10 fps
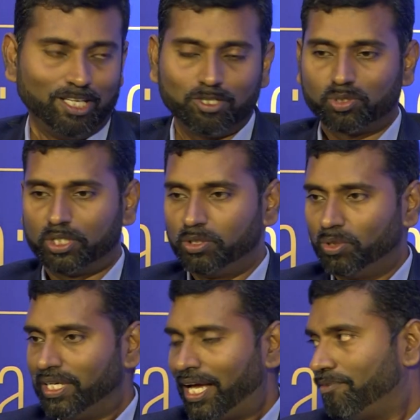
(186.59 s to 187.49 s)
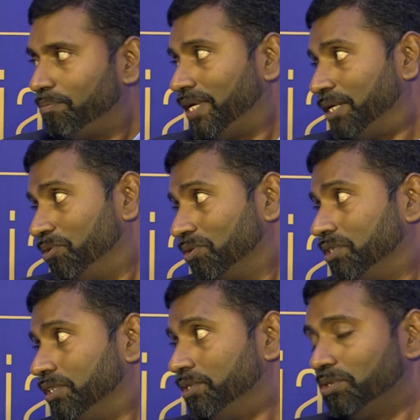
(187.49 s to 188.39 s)
So you don't have a playbook,
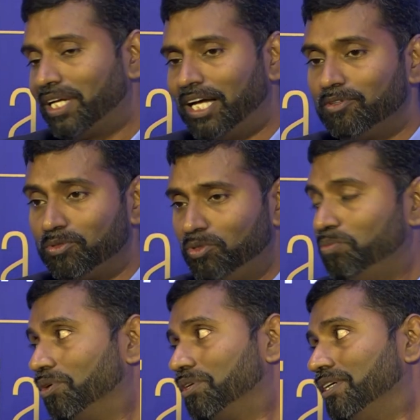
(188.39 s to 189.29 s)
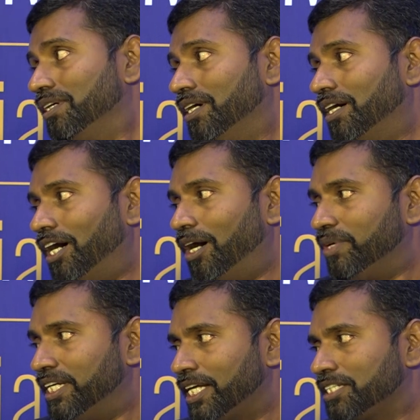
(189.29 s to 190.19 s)
you don't have a rule book, how
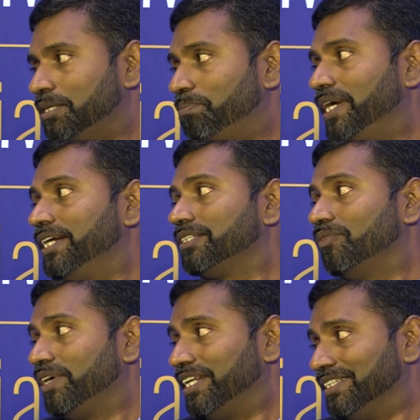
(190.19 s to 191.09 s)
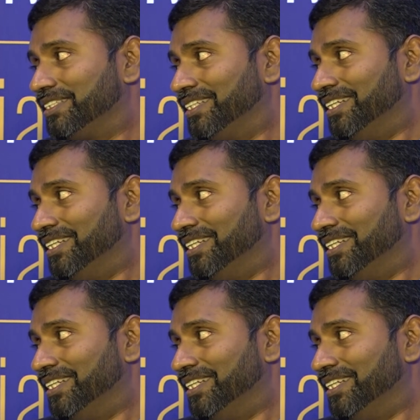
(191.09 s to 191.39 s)
it has actually played somewhere else.